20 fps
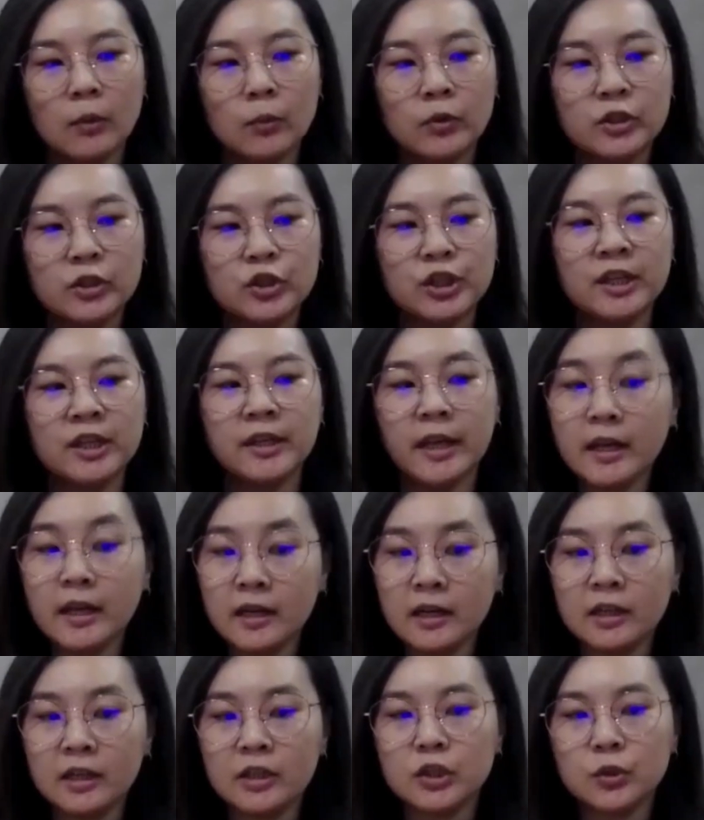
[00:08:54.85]
which in
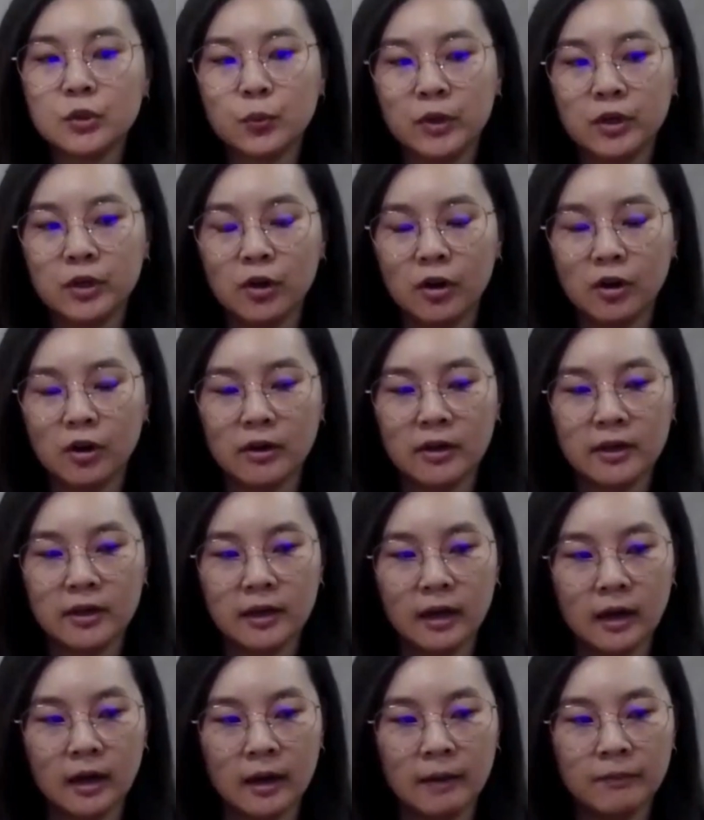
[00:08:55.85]
English we call
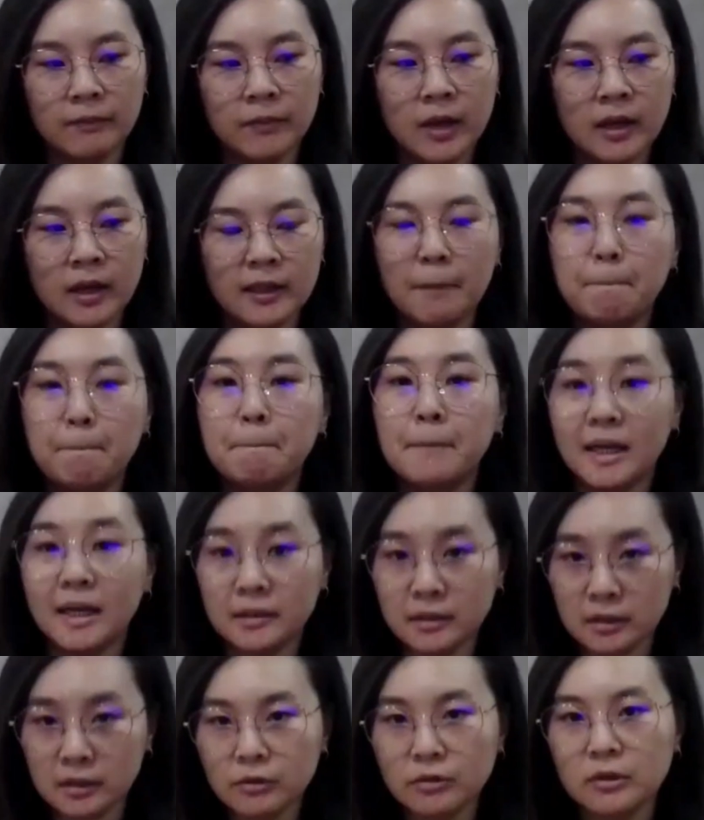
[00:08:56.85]
it a
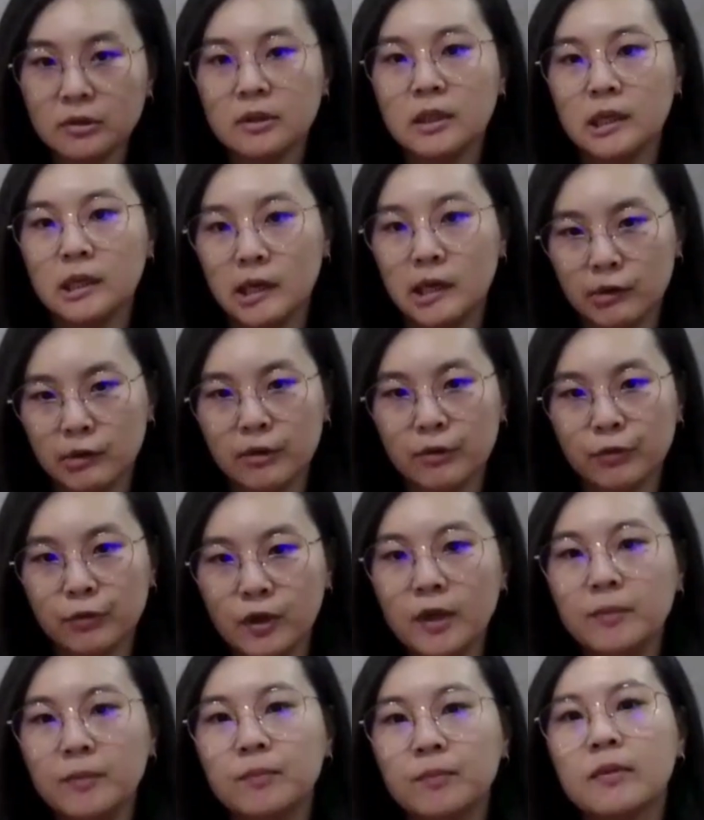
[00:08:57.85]
muddled
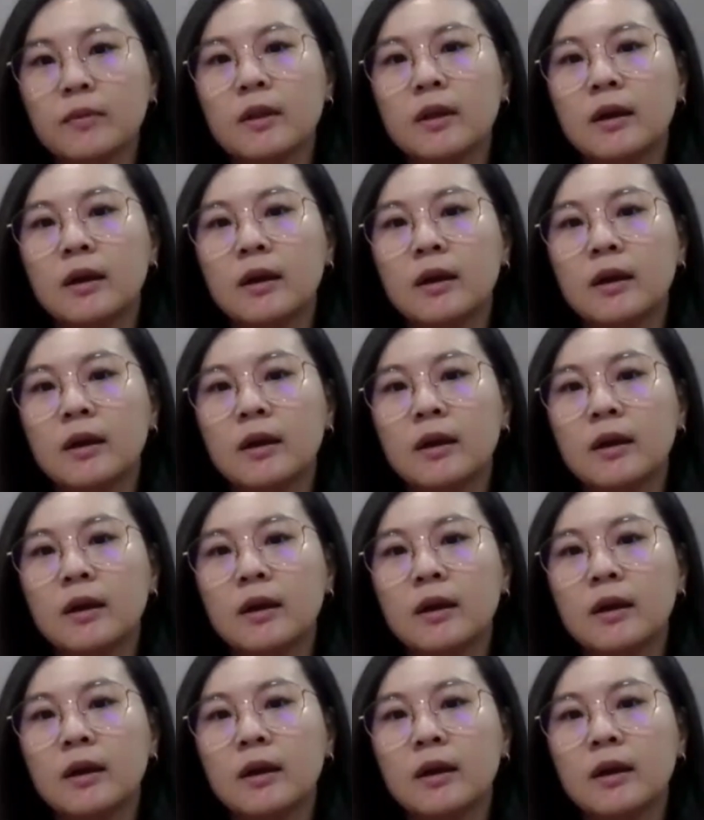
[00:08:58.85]
calligraphy.